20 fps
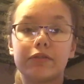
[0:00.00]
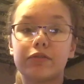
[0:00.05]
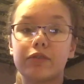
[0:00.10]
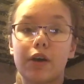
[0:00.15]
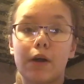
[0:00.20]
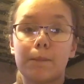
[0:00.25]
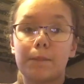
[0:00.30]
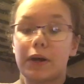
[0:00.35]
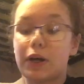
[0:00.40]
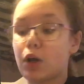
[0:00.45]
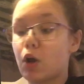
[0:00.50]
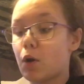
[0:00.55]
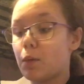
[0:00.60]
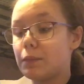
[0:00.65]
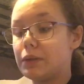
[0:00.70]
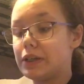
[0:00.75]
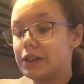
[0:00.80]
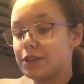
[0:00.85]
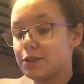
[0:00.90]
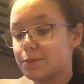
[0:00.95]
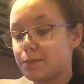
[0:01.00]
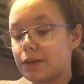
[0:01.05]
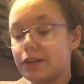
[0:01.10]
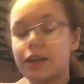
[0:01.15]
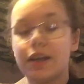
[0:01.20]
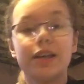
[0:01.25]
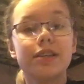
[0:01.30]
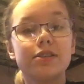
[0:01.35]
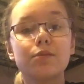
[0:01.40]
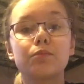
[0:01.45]
film by all means,
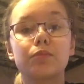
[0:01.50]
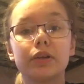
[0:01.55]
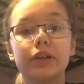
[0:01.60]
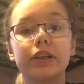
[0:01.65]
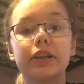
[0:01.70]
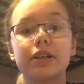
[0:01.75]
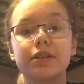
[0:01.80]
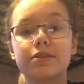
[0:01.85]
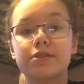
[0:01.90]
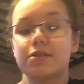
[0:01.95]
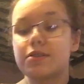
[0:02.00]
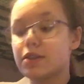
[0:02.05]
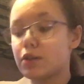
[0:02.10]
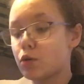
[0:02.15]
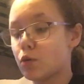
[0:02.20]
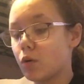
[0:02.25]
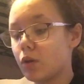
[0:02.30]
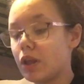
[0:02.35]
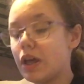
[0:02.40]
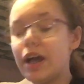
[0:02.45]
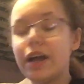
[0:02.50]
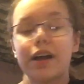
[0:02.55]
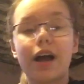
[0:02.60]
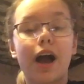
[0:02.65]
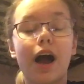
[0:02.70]
but it's a pretty good sequel.